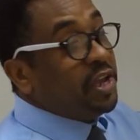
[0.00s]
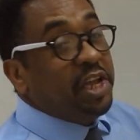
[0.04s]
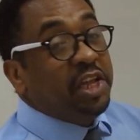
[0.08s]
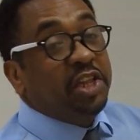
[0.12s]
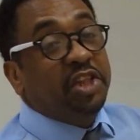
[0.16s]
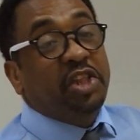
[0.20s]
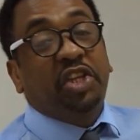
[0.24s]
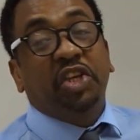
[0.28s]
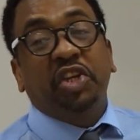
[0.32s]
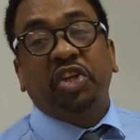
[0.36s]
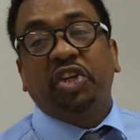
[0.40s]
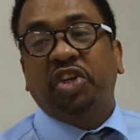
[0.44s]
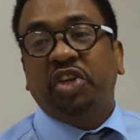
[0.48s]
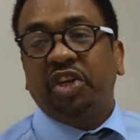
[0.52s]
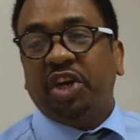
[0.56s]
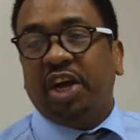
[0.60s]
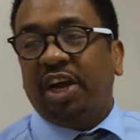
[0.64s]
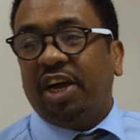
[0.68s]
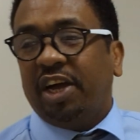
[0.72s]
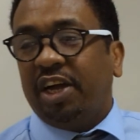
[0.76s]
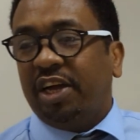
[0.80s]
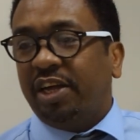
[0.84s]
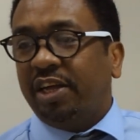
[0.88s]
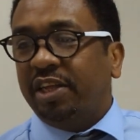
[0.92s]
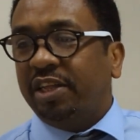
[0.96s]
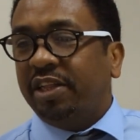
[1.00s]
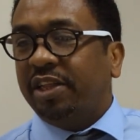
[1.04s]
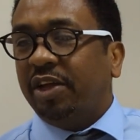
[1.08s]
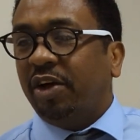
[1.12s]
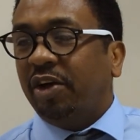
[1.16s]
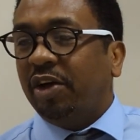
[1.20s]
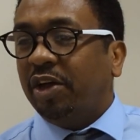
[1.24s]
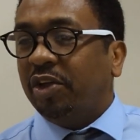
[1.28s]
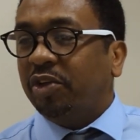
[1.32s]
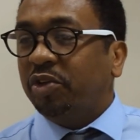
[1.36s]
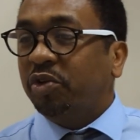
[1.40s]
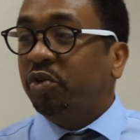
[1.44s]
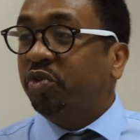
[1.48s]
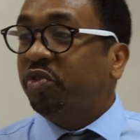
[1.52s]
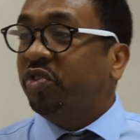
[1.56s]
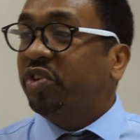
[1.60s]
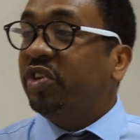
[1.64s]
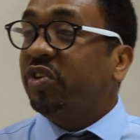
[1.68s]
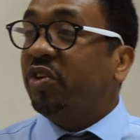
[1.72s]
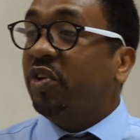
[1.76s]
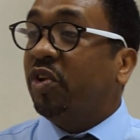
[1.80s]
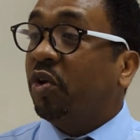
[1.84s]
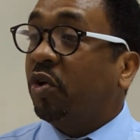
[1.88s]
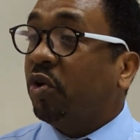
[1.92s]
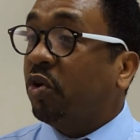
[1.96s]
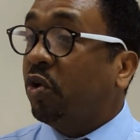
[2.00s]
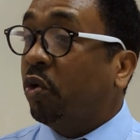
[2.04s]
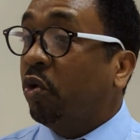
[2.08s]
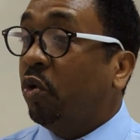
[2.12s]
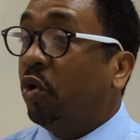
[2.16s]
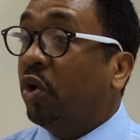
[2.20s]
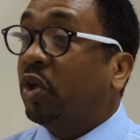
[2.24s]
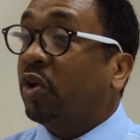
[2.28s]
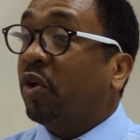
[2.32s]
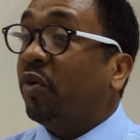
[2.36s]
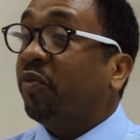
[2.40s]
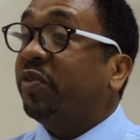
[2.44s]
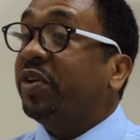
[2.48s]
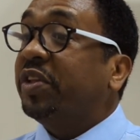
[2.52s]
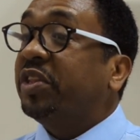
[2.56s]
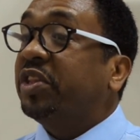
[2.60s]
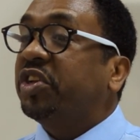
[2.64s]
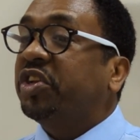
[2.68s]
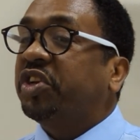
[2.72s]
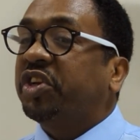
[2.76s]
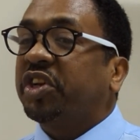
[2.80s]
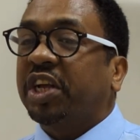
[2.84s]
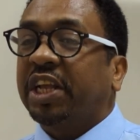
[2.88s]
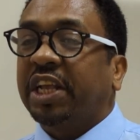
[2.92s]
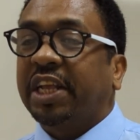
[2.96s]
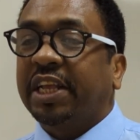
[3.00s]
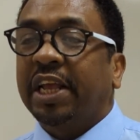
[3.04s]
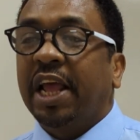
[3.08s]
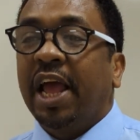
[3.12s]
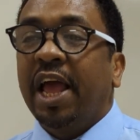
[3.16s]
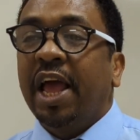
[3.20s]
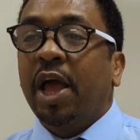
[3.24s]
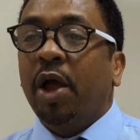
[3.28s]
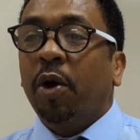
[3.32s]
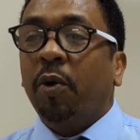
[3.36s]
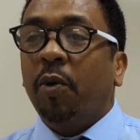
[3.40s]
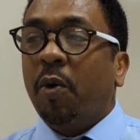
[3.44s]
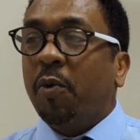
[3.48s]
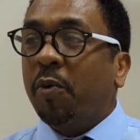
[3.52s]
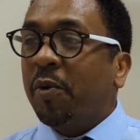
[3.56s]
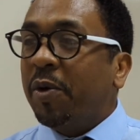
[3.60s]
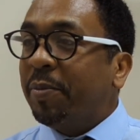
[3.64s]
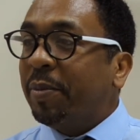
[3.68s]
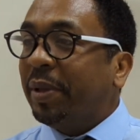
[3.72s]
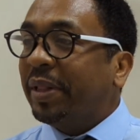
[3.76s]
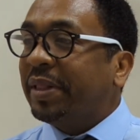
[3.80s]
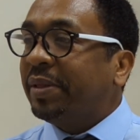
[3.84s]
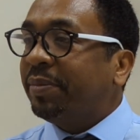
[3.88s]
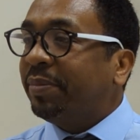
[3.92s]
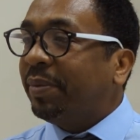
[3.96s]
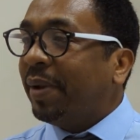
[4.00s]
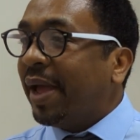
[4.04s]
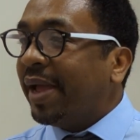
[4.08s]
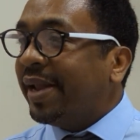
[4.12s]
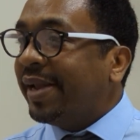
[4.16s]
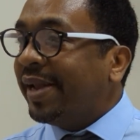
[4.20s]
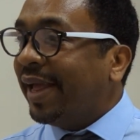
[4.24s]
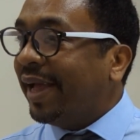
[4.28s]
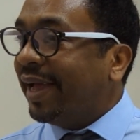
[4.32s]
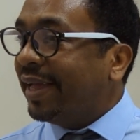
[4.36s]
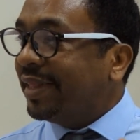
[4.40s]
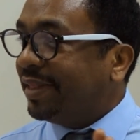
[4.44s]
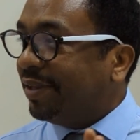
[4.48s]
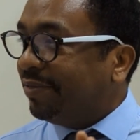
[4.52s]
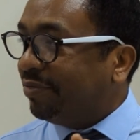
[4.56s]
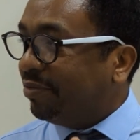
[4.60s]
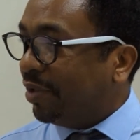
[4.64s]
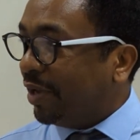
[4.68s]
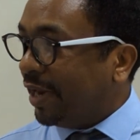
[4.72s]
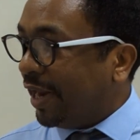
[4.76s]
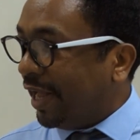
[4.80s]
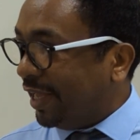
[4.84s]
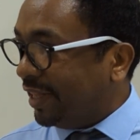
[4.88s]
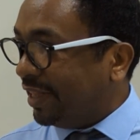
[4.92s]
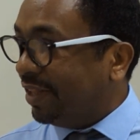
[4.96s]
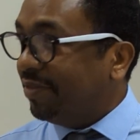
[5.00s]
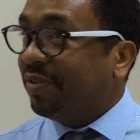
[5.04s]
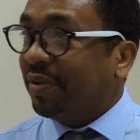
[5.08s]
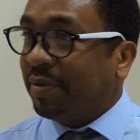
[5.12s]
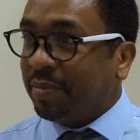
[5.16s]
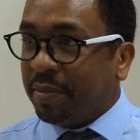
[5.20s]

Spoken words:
integer. Using rules of integers when we multiply negative to negative.